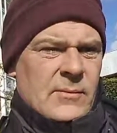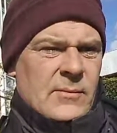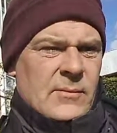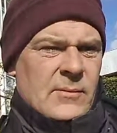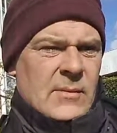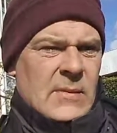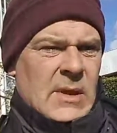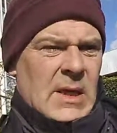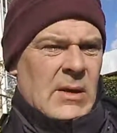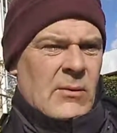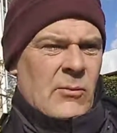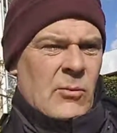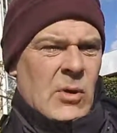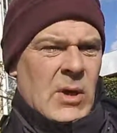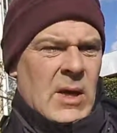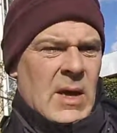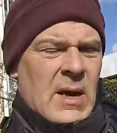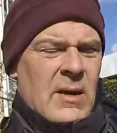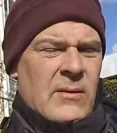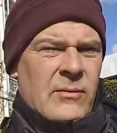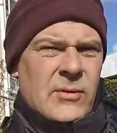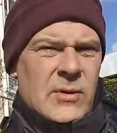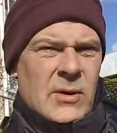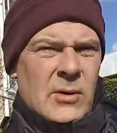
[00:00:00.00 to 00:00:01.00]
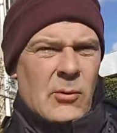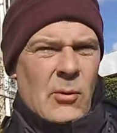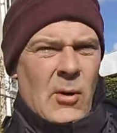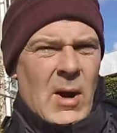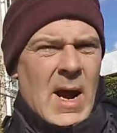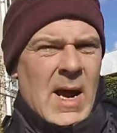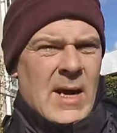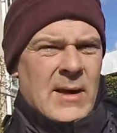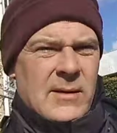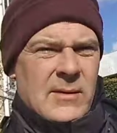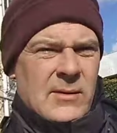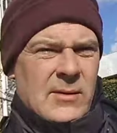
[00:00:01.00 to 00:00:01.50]
then we have the
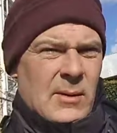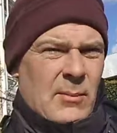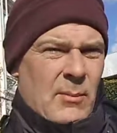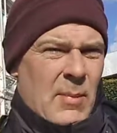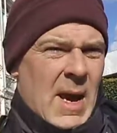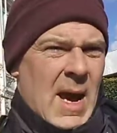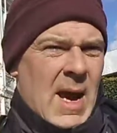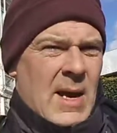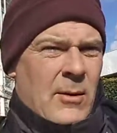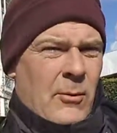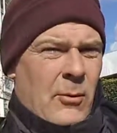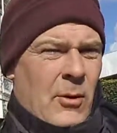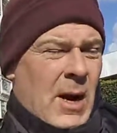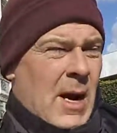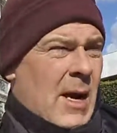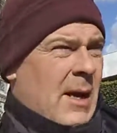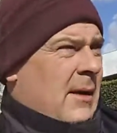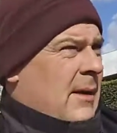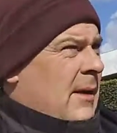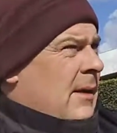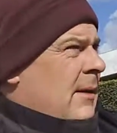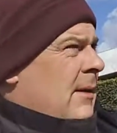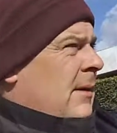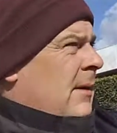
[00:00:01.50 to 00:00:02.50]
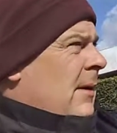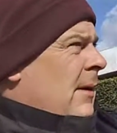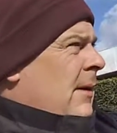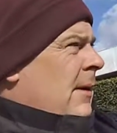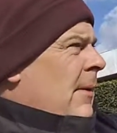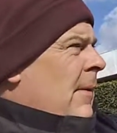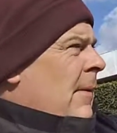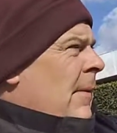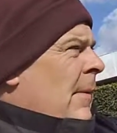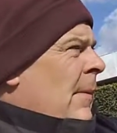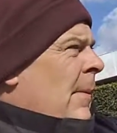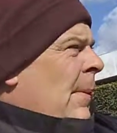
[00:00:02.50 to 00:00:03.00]
crack, the bank crack, and
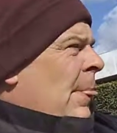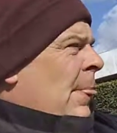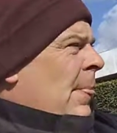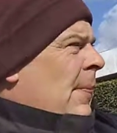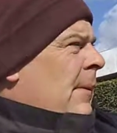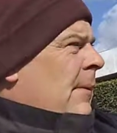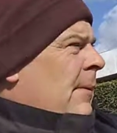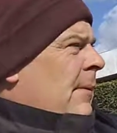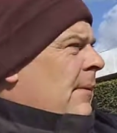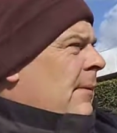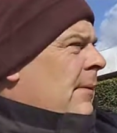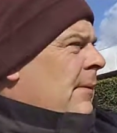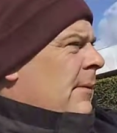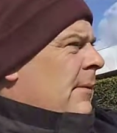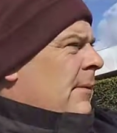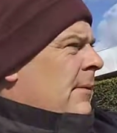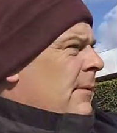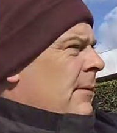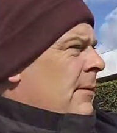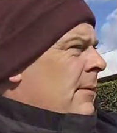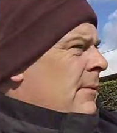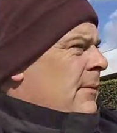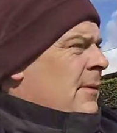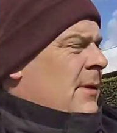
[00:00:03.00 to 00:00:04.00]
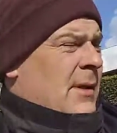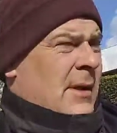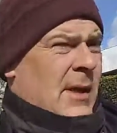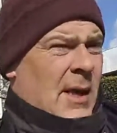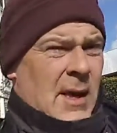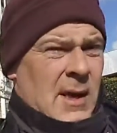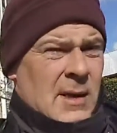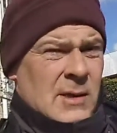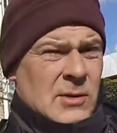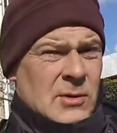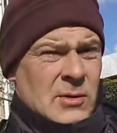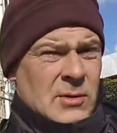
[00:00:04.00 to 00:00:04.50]
the
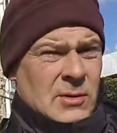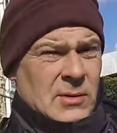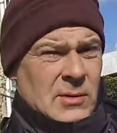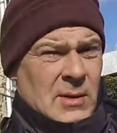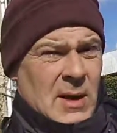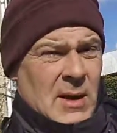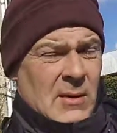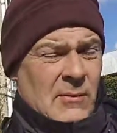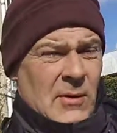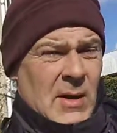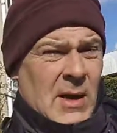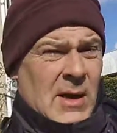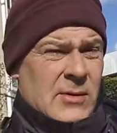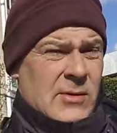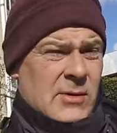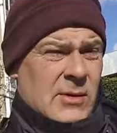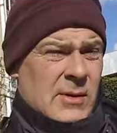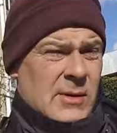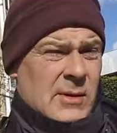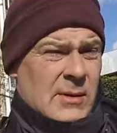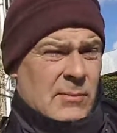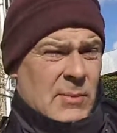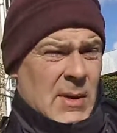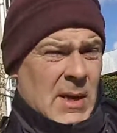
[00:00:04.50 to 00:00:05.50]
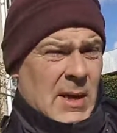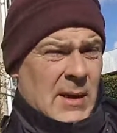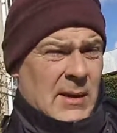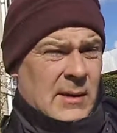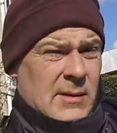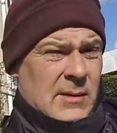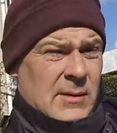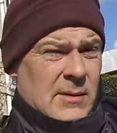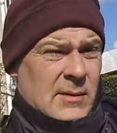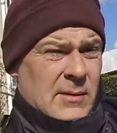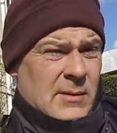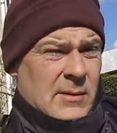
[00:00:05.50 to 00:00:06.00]
Danes have actually paid
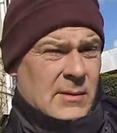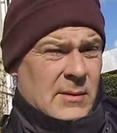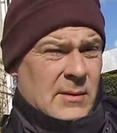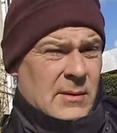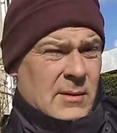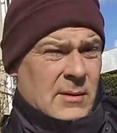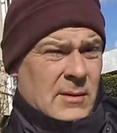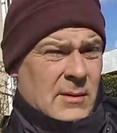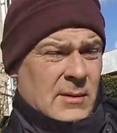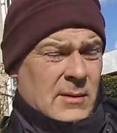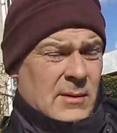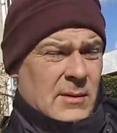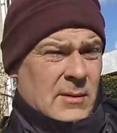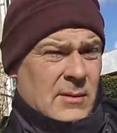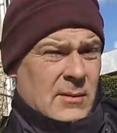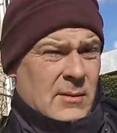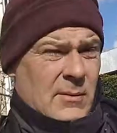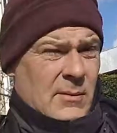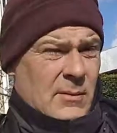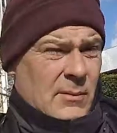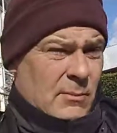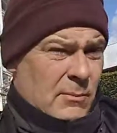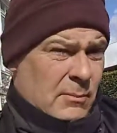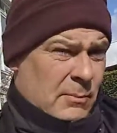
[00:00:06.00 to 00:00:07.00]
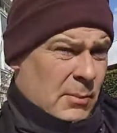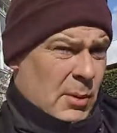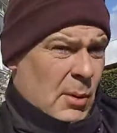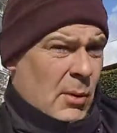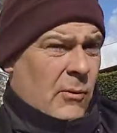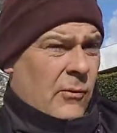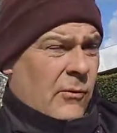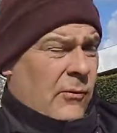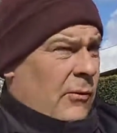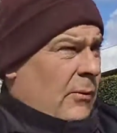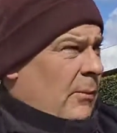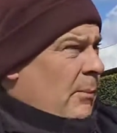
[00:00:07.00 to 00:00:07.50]

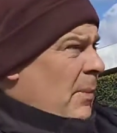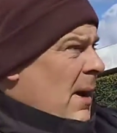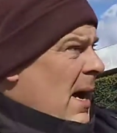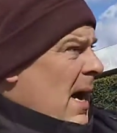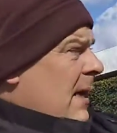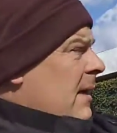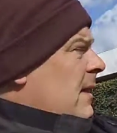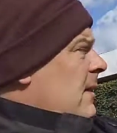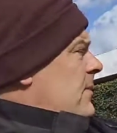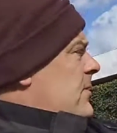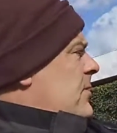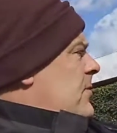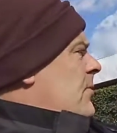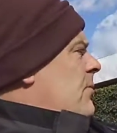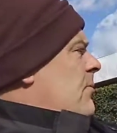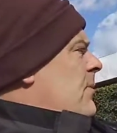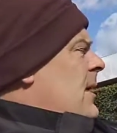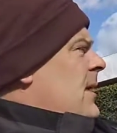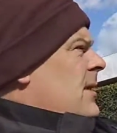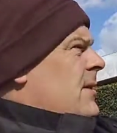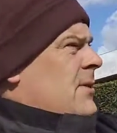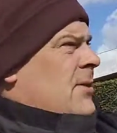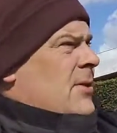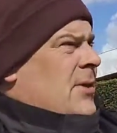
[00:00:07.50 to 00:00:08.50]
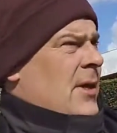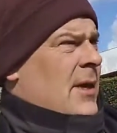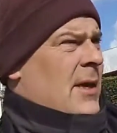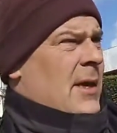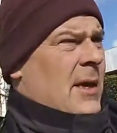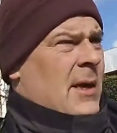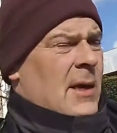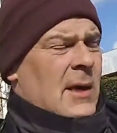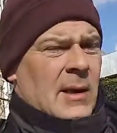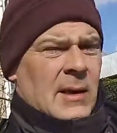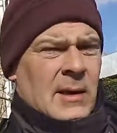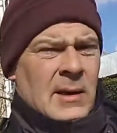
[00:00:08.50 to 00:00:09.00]
both package, you might say,
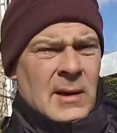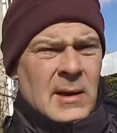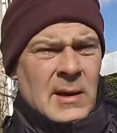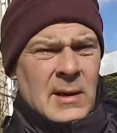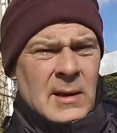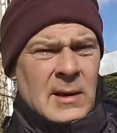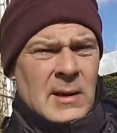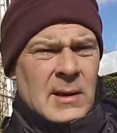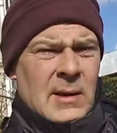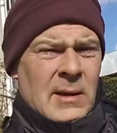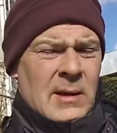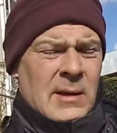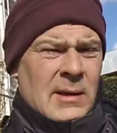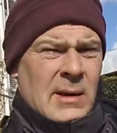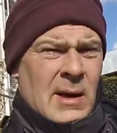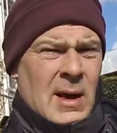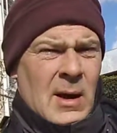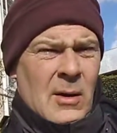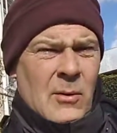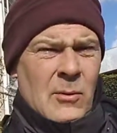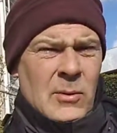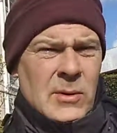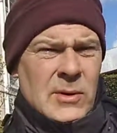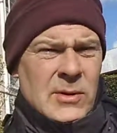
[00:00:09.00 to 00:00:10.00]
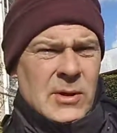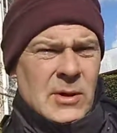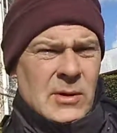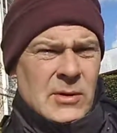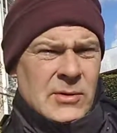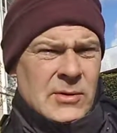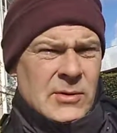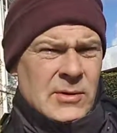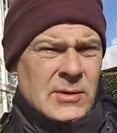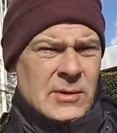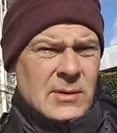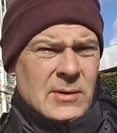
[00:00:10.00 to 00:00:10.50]
and now we
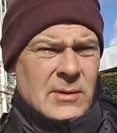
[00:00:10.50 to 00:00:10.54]
just